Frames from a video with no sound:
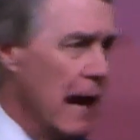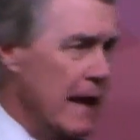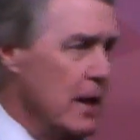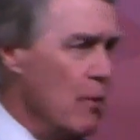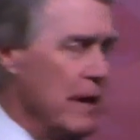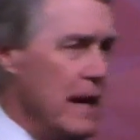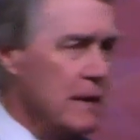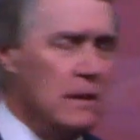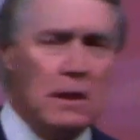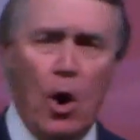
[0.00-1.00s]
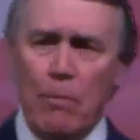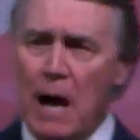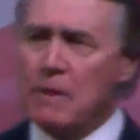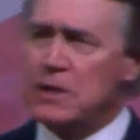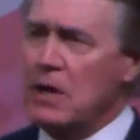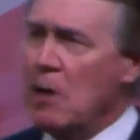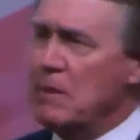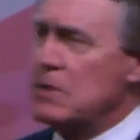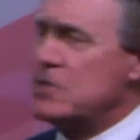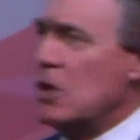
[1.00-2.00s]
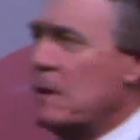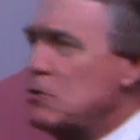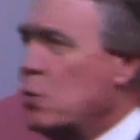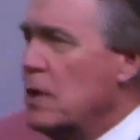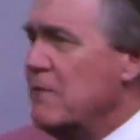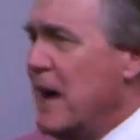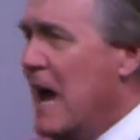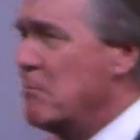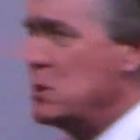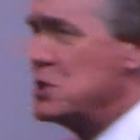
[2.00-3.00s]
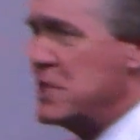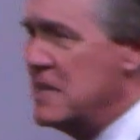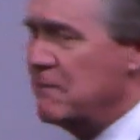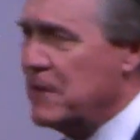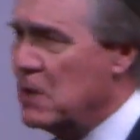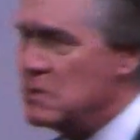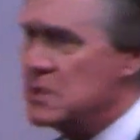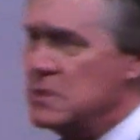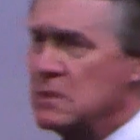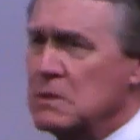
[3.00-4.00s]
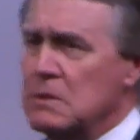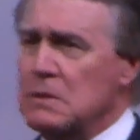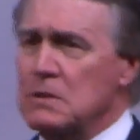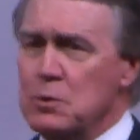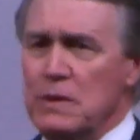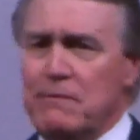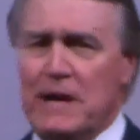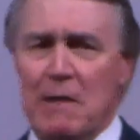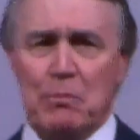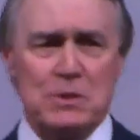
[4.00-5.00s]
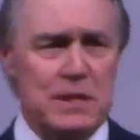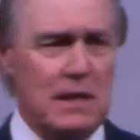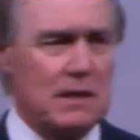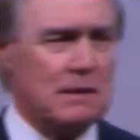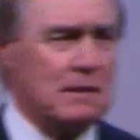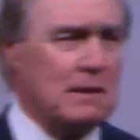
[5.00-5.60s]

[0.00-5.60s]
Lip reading: I know that. Obama cut our military by 25%, folks. 25%.